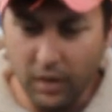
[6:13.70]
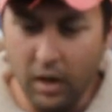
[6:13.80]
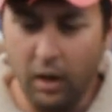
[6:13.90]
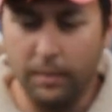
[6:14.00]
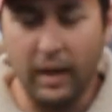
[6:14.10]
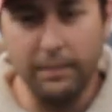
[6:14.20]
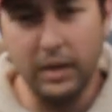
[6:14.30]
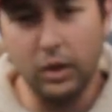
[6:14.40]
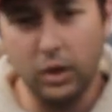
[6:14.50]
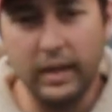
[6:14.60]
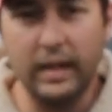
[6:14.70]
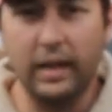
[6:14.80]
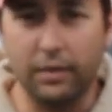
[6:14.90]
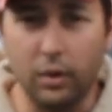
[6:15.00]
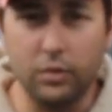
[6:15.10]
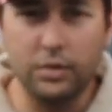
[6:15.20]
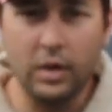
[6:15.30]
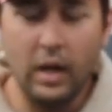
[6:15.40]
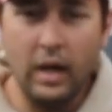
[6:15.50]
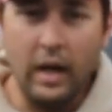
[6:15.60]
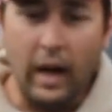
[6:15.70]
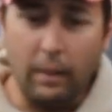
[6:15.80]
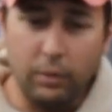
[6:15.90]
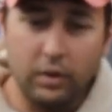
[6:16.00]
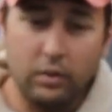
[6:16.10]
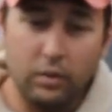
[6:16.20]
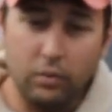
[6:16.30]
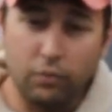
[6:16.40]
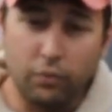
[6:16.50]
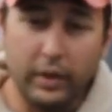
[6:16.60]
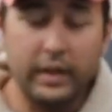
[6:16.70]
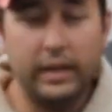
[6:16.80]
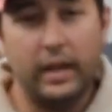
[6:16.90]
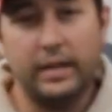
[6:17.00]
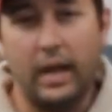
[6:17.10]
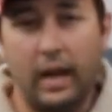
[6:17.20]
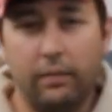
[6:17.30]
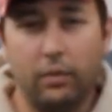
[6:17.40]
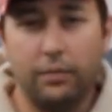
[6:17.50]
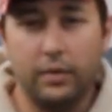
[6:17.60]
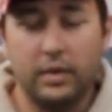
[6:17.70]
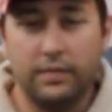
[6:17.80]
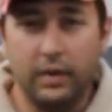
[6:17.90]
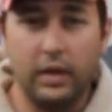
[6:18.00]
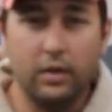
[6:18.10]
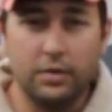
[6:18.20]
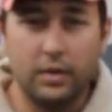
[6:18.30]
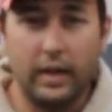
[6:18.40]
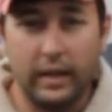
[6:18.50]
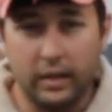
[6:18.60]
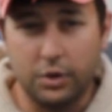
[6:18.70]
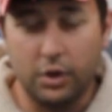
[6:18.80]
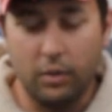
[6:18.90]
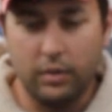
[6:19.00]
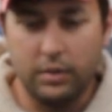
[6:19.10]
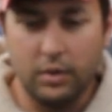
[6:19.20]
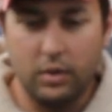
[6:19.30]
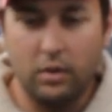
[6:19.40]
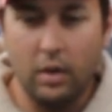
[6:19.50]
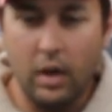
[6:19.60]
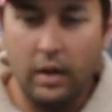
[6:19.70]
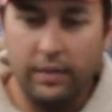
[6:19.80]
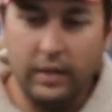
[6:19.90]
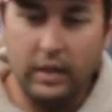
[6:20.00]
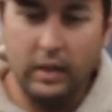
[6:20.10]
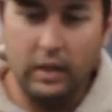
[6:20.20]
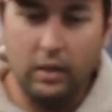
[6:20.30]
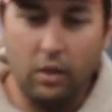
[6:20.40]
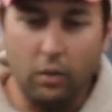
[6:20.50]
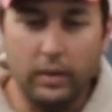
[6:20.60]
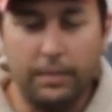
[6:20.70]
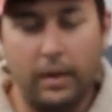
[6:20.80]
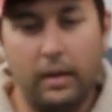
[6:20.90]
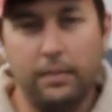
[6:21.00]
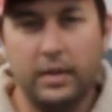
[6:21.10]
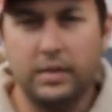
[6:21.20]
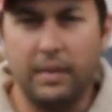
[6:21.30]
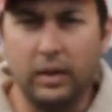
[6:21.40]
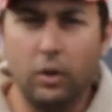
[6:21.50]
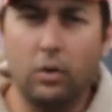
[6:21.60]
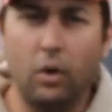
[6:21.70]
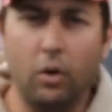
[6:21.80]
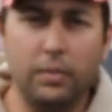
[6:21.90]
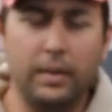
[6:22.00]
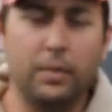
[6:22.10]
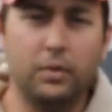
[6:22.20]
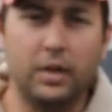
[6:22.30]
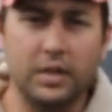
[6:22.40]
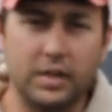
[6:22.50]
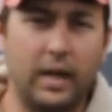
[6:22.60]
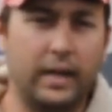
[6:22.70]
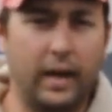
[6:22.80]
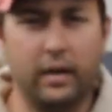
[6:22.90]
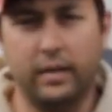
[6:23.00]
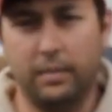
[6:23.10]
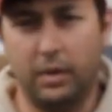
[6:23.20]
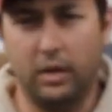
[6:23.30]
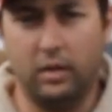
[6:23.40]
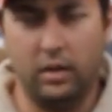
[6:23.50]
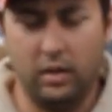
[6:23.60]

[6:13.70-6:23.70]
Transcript: I've been looking at those. I would really like to have one for this video so that I could show it to you. The only problem is my local Home Depot does not carry them yet.